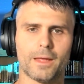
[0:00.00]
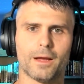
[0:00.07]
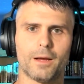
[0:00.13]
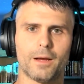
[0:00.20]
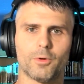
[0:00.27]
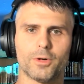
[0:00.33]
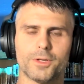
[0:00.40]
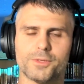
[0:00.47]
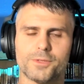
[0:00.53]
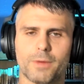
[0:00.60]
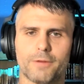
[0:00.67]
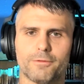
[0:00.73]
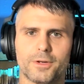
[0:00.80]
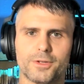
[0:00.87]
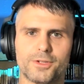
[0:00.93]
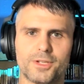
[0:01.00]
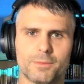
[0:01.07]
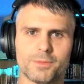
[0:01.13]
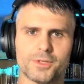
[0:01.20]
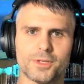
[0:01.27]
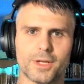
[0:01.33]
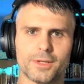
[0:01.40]
or as my friend
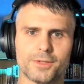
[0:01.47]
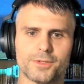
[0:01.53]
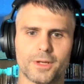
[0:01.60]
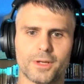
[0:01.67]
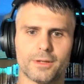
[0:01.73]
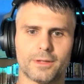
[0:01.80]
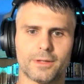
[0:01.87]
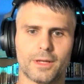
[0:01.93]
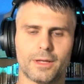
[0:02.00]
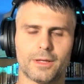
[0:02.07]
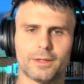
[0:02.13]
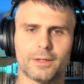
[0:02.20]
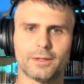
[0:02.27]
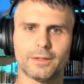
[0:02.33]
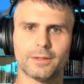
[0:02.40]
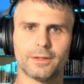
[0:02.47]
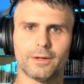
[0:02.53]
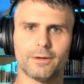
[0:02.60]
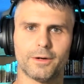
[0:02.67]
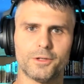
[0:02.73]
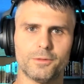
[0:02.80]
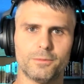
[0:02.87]
Tim says,
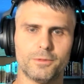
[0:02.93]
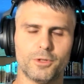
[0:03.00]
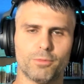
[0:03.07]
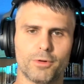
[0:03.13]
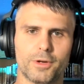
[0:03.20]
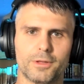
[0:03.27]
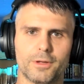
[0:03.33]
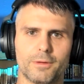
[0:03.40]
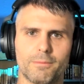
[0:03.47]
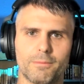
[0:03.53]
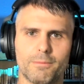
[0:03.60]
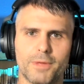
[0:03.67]
you're putting the